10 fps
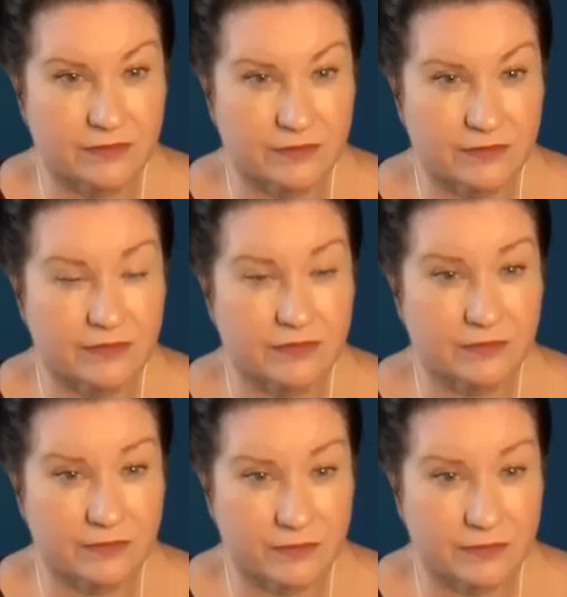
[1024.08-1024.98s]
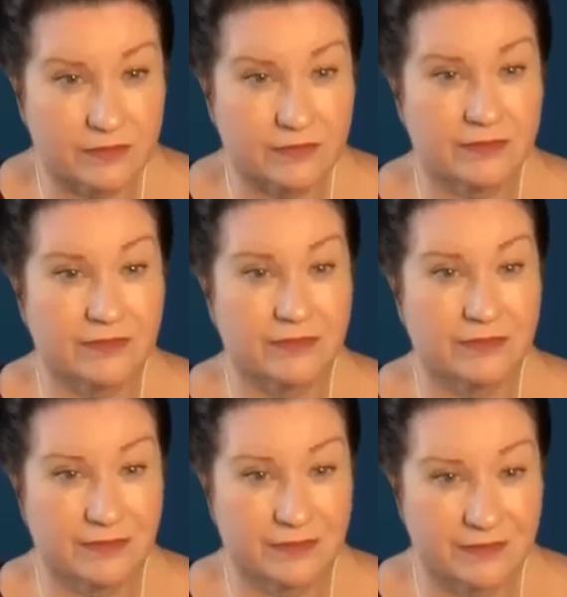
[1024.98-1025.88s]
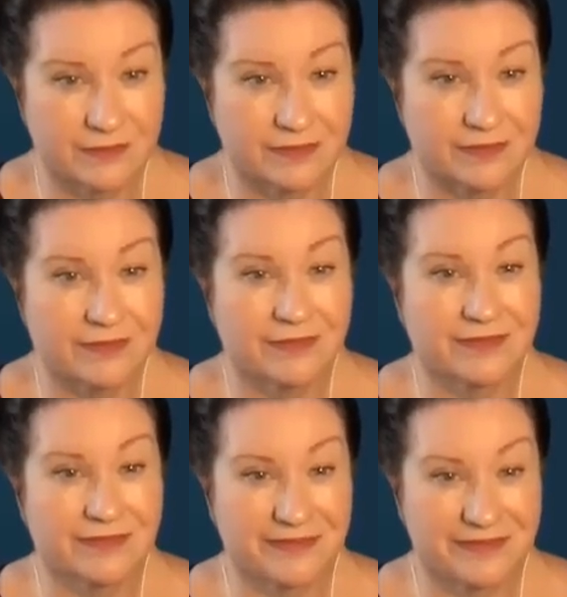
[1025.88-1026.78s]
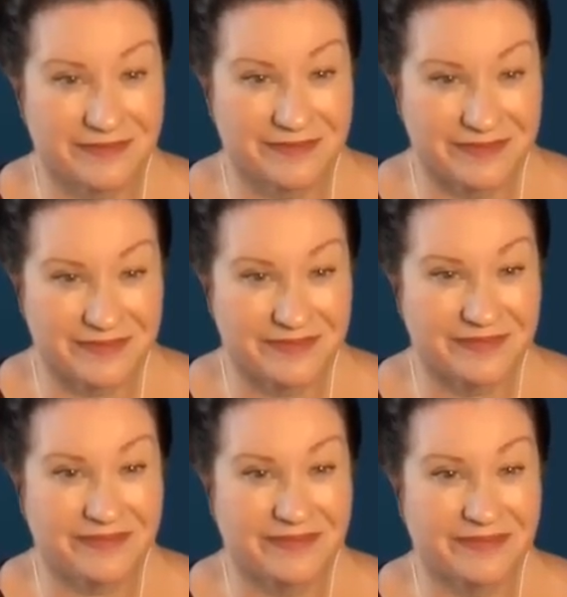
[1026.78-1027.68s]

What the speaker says: This person isn't speaking.